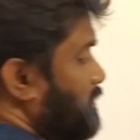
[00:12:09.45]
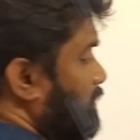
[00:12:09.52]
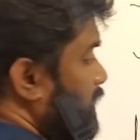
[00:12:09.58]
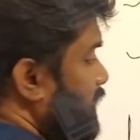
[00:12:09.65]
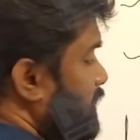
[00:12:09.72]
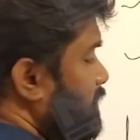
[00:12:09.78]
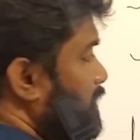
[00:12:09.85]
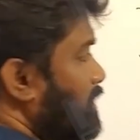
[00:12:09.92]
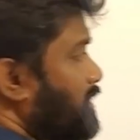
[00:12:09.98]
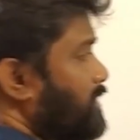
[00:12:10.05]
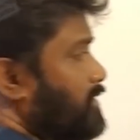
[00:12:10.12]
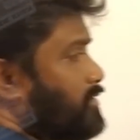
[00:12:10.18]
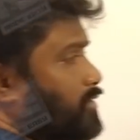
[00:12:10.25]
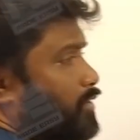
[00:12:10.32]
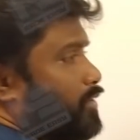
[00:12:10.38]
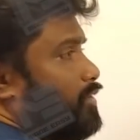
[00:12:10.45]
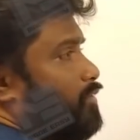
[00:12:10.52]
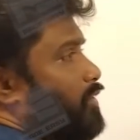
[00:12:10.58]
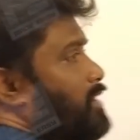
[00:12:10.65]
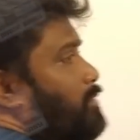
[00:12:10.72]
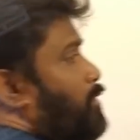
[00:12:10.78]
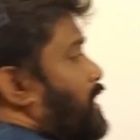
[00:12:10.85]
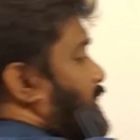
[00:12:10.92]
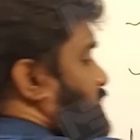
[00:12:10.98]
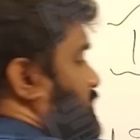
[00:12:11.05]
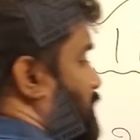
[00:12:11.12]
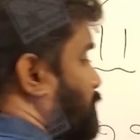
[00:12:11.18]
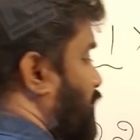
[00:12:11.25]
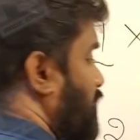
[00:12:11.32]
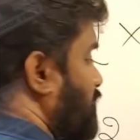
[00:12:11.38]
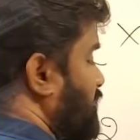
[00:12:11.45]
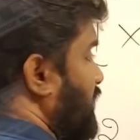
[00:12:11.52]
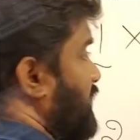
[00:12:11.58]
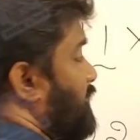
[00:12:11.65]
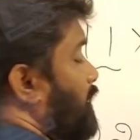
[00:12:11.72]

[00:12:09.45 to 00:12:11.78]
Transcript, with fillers: right? So, one more example I will take